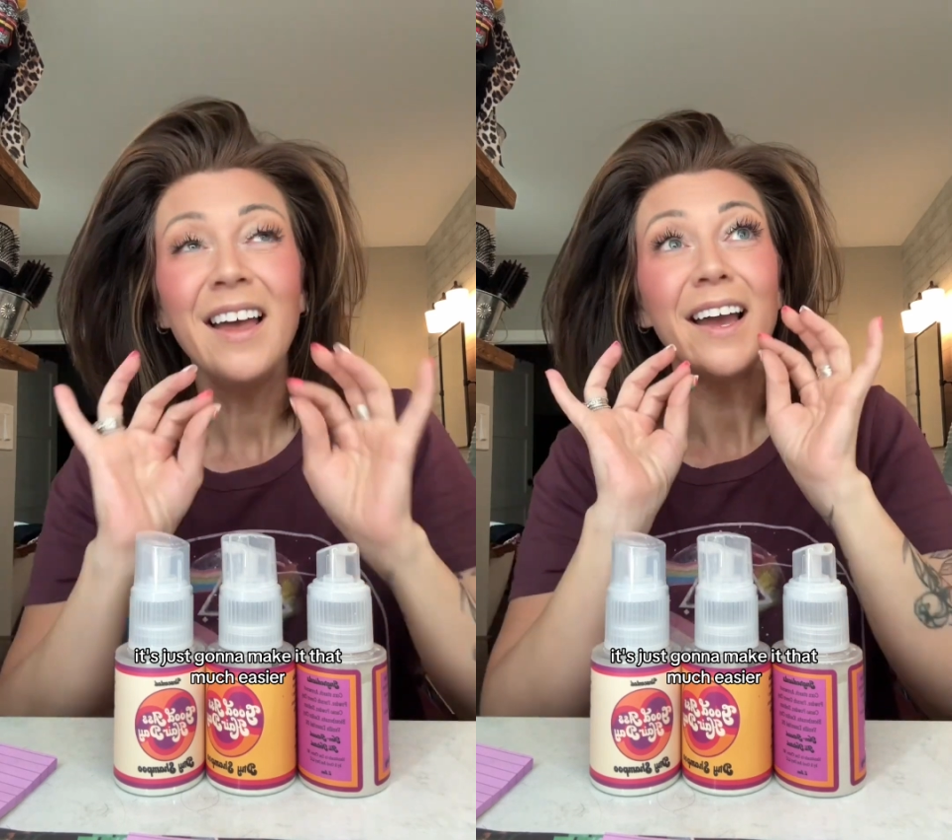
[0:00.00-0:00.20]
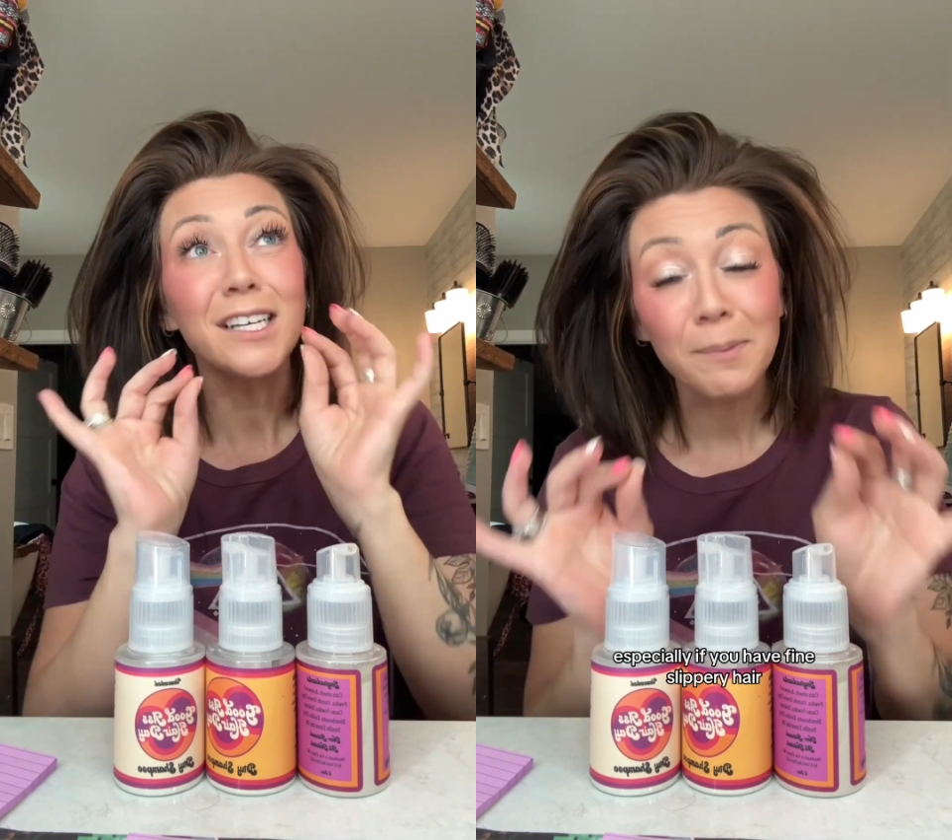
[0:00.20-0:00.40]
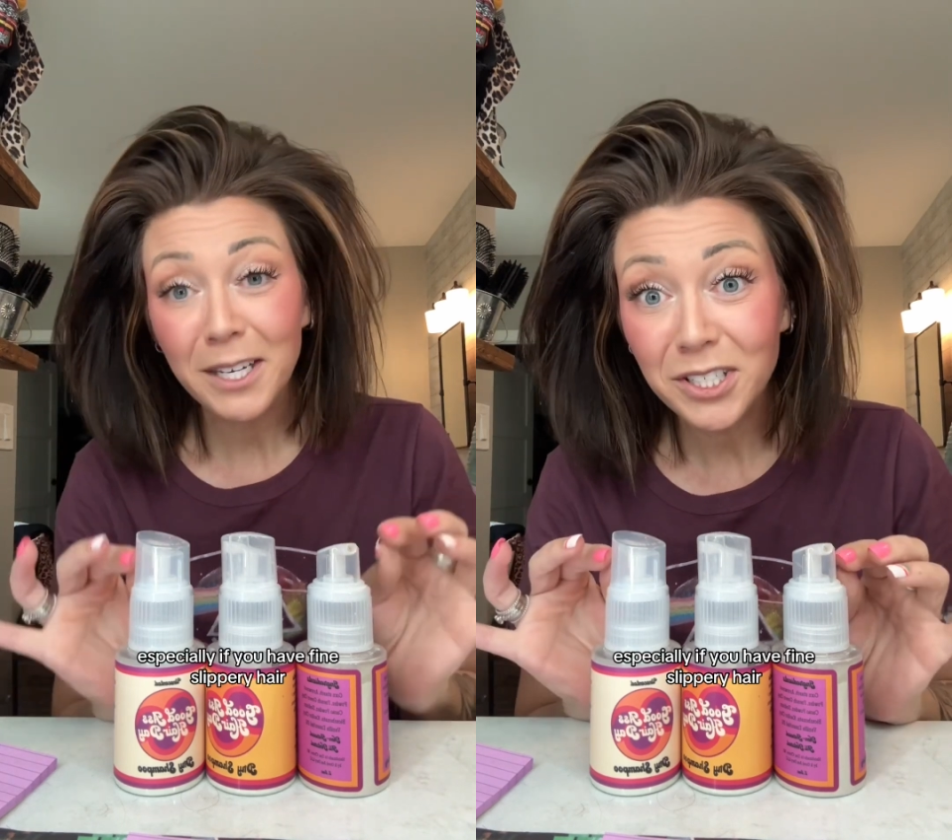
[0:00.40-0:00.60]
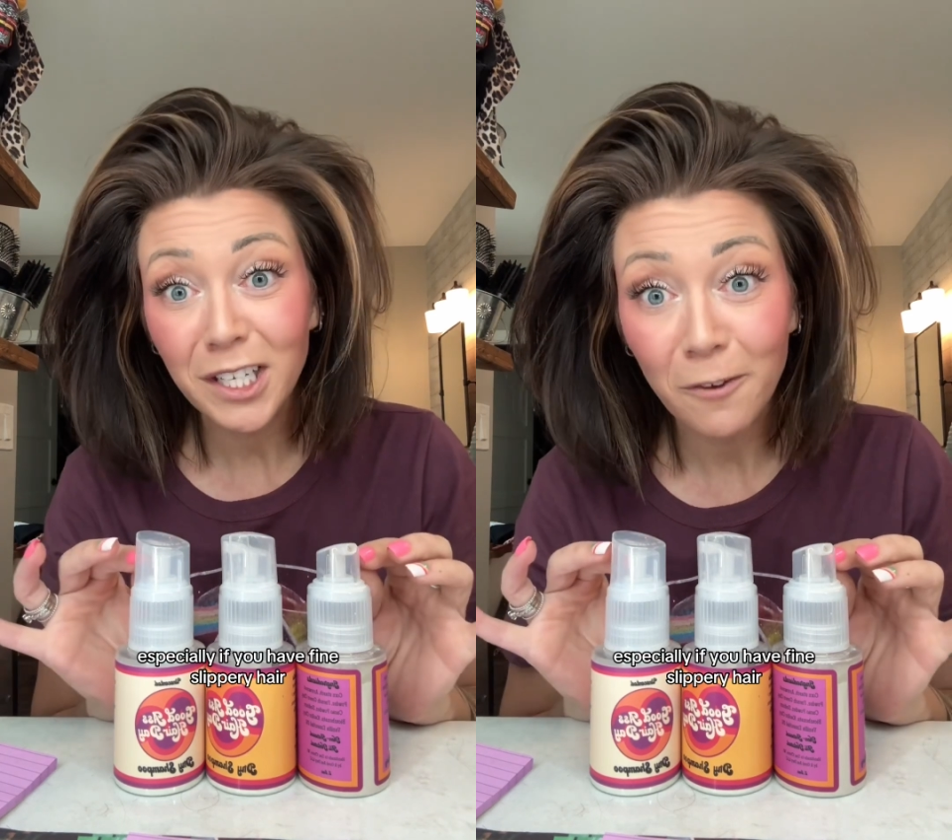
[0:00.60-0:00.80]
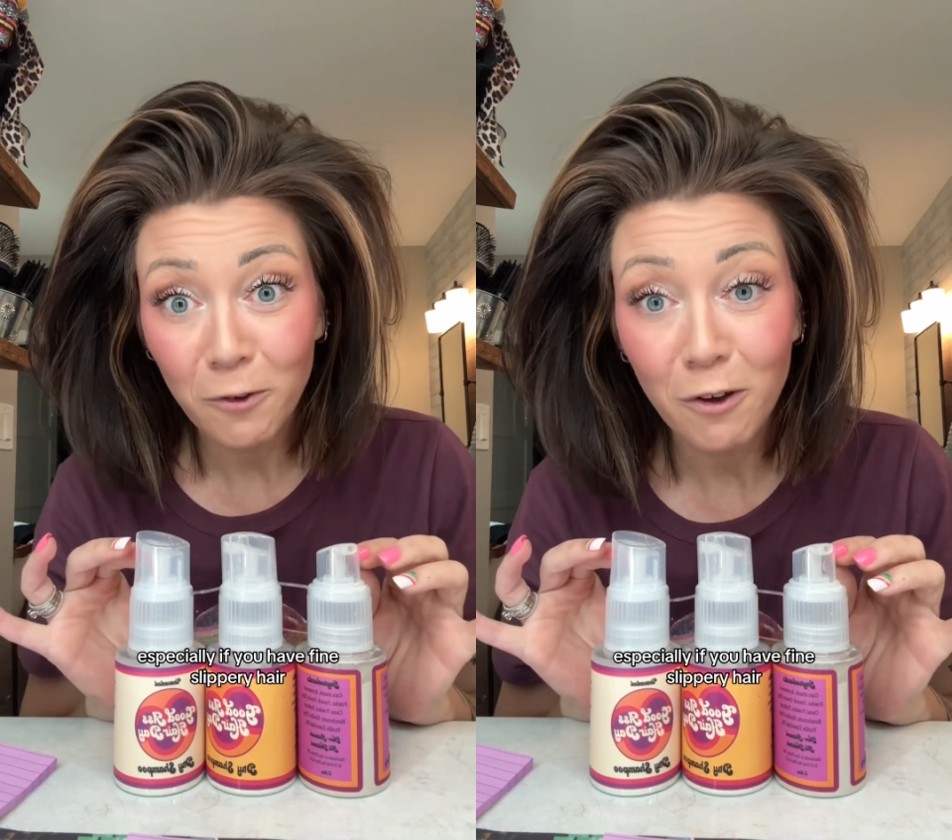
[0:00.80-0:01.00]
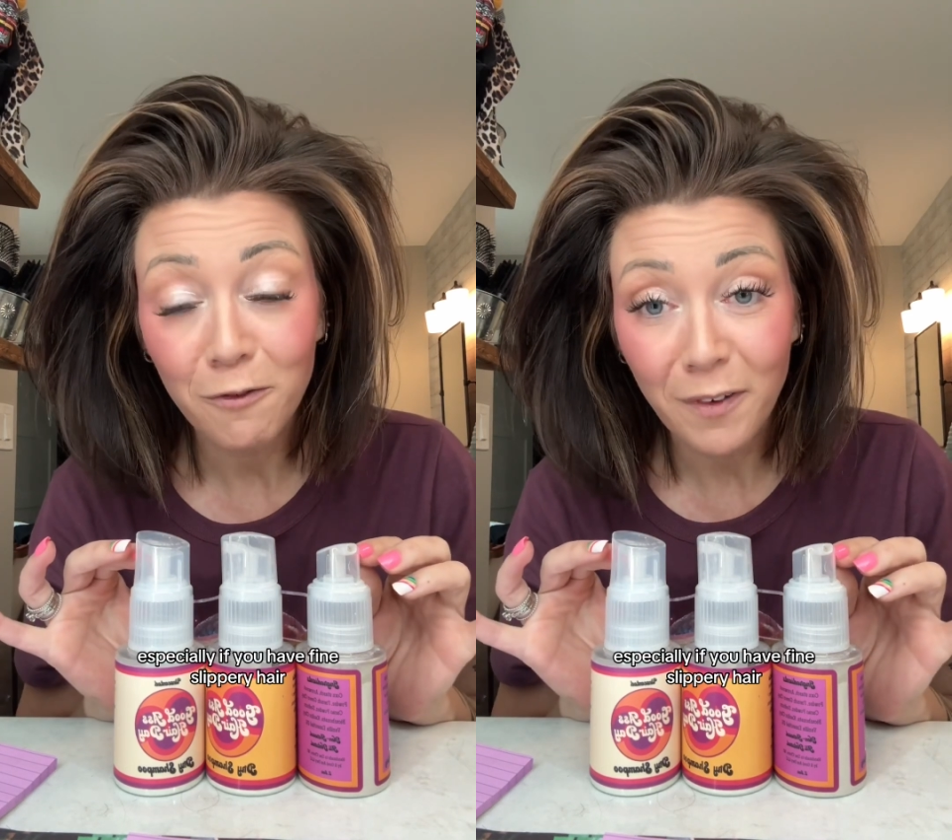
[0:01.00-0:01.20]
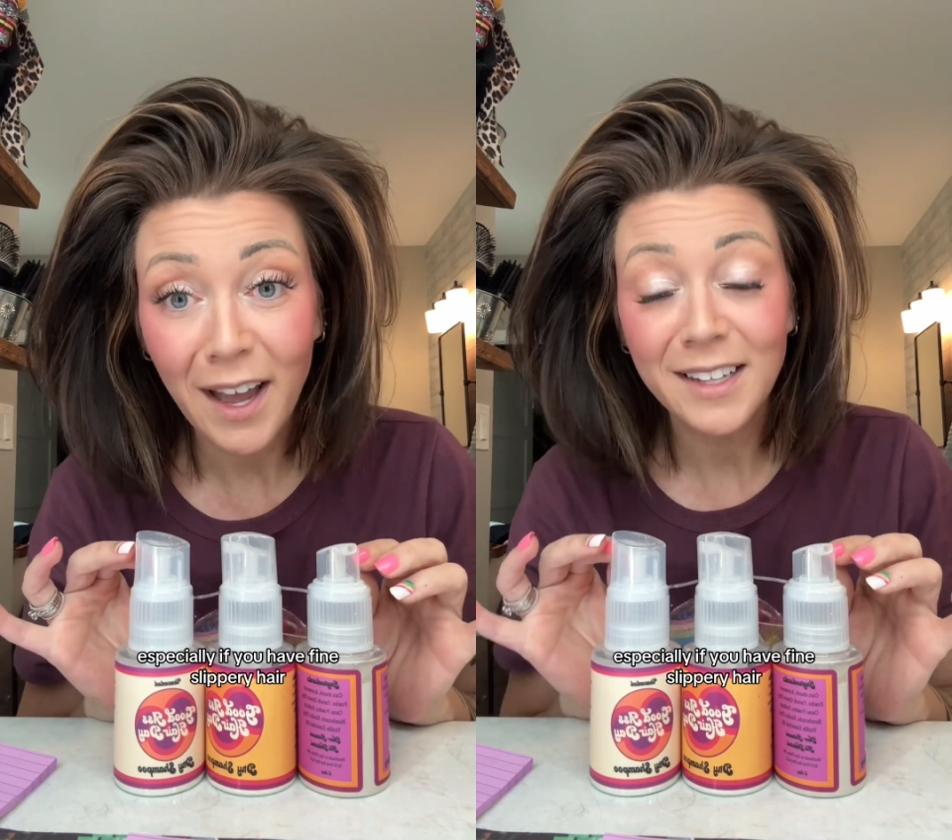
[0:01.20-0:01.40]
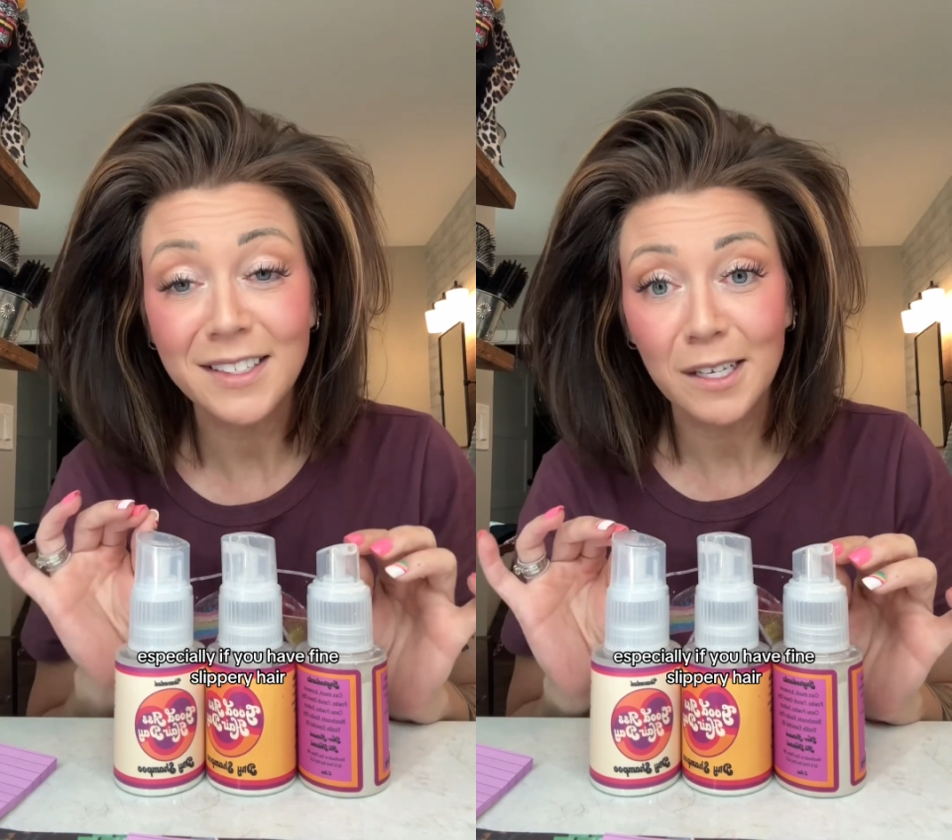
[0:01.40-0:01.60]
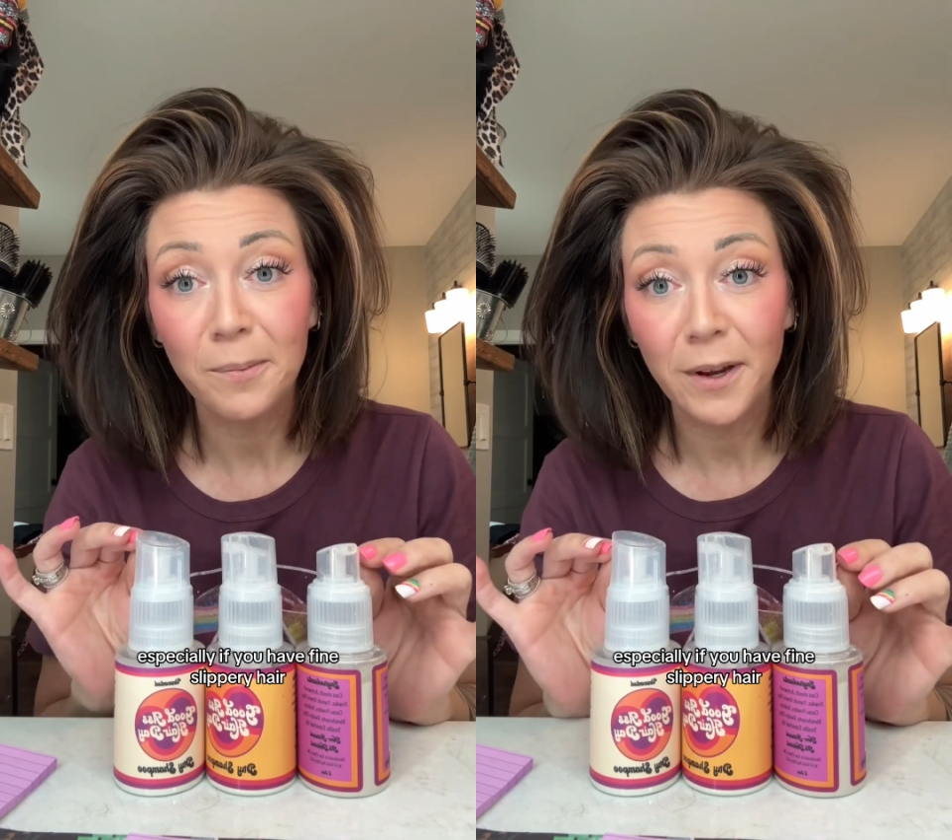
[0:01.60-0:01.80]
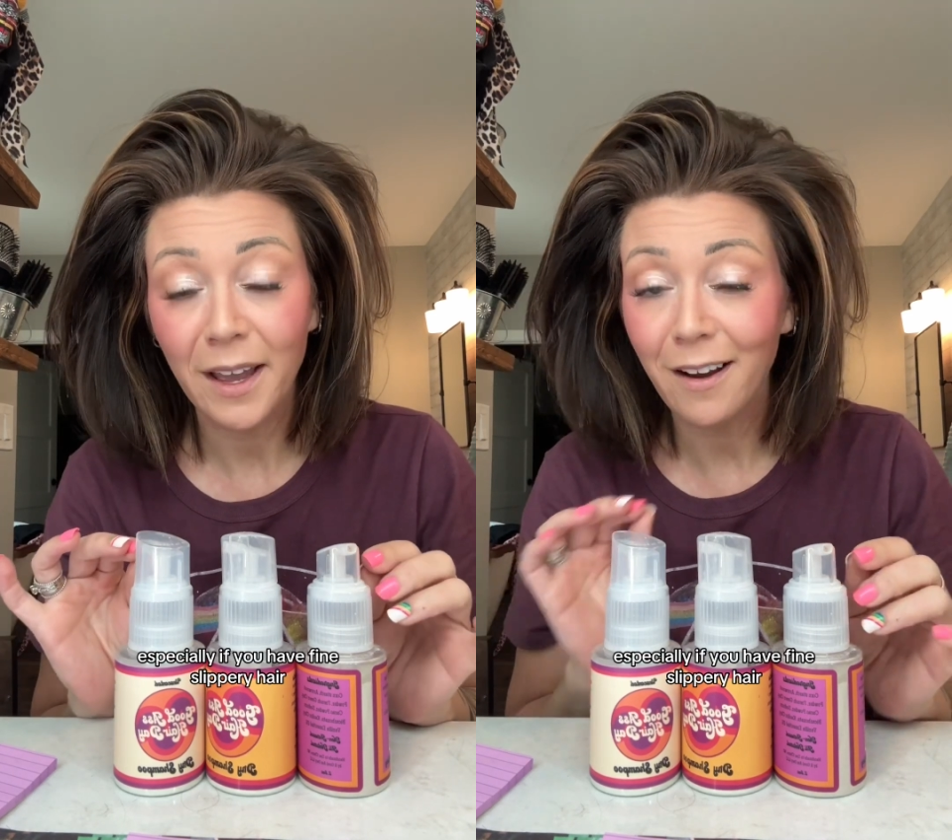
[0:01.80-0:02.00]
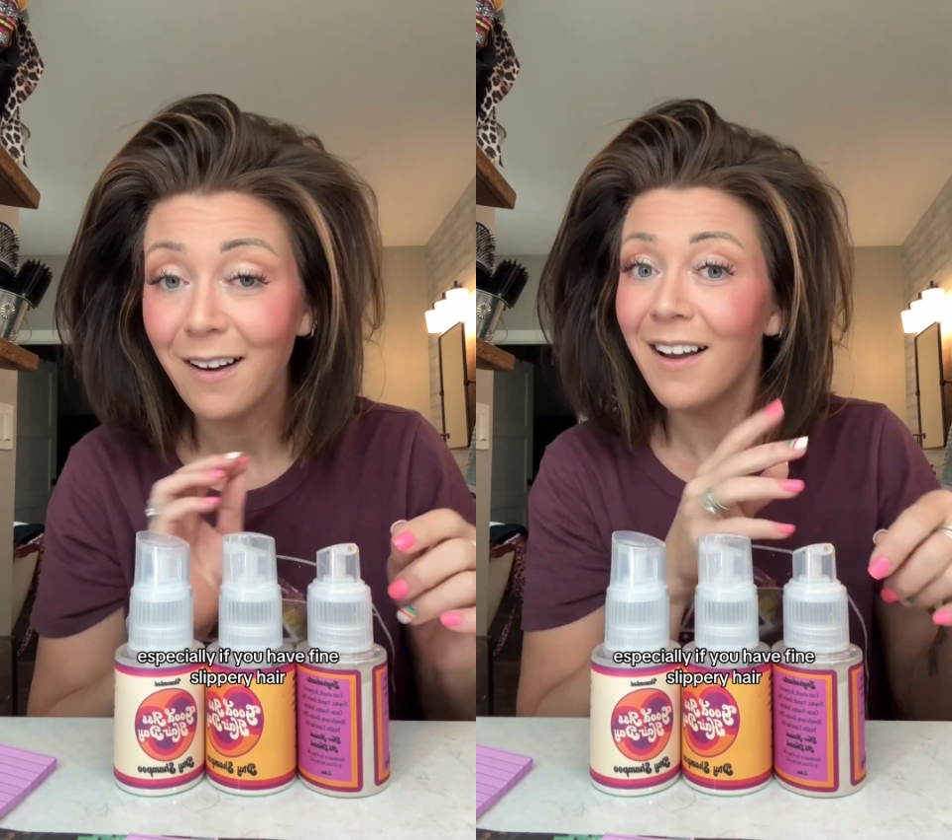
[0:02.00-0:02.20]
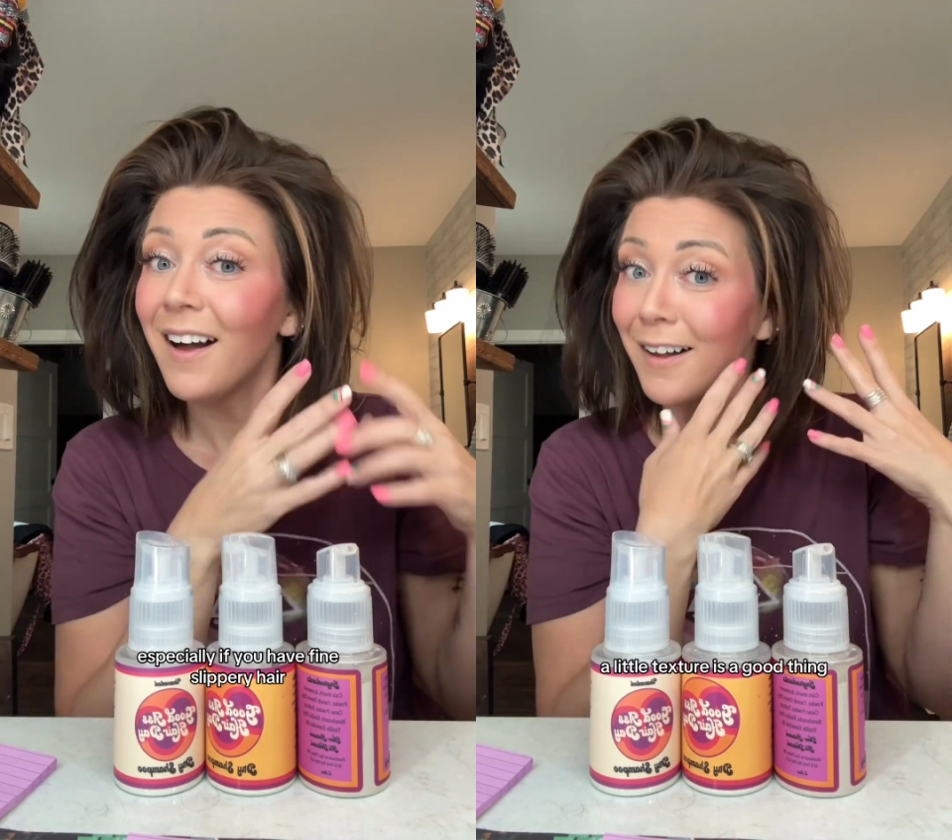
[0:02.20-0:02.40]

especially if you have fine, slippery hair.